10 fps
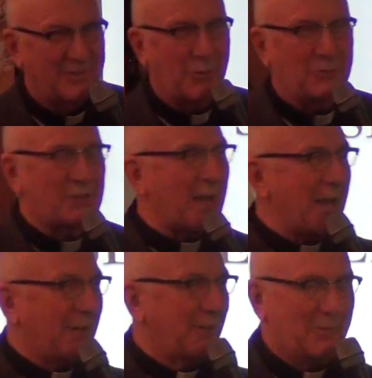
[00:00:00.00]
No
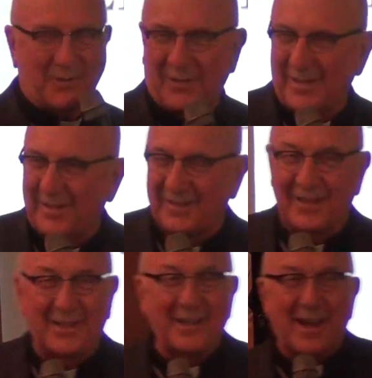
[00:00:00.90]
state,
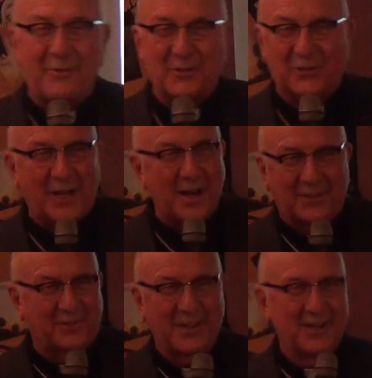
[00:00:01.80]
they didn't have a state.